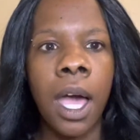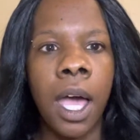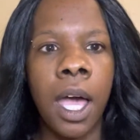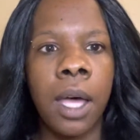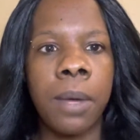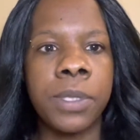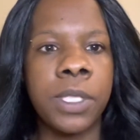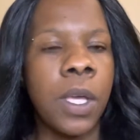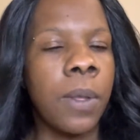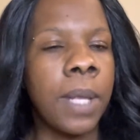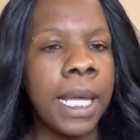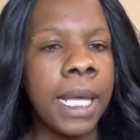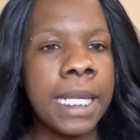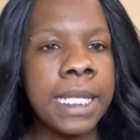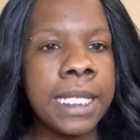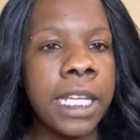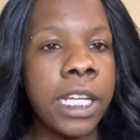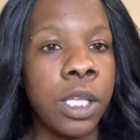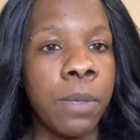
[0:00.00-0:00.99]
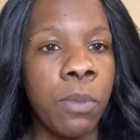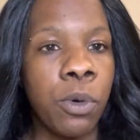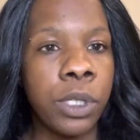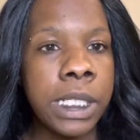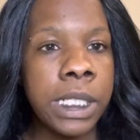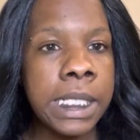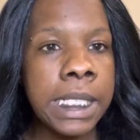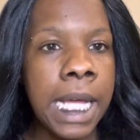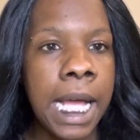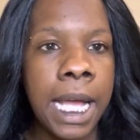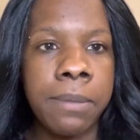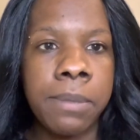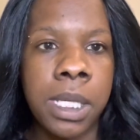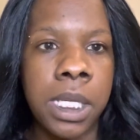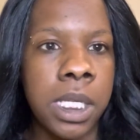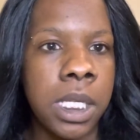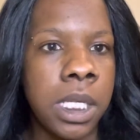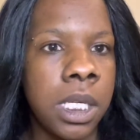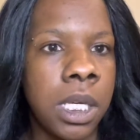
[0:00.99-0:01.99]
So like I said, in the morning time,
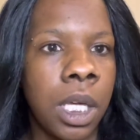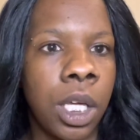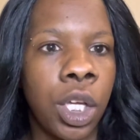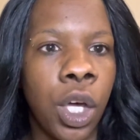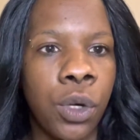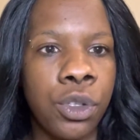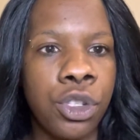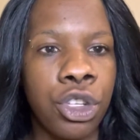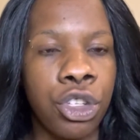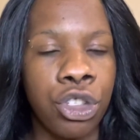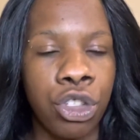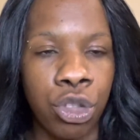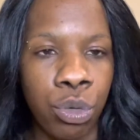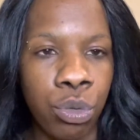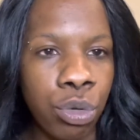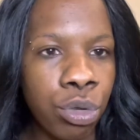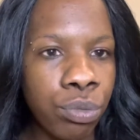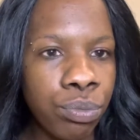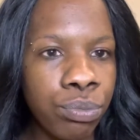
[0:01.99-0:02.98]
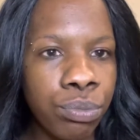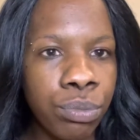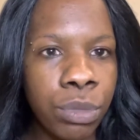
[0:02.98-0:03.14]
he goes to school.